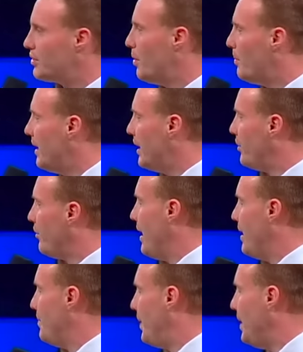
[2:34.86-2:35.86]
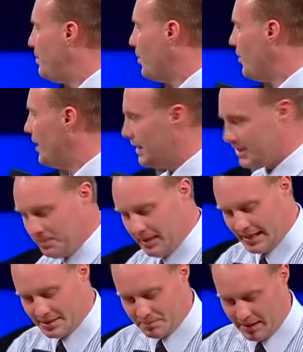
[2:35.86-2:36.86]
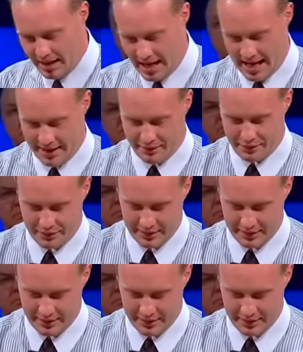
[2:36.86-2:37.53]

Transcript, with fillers: so many great people that has blessed my life.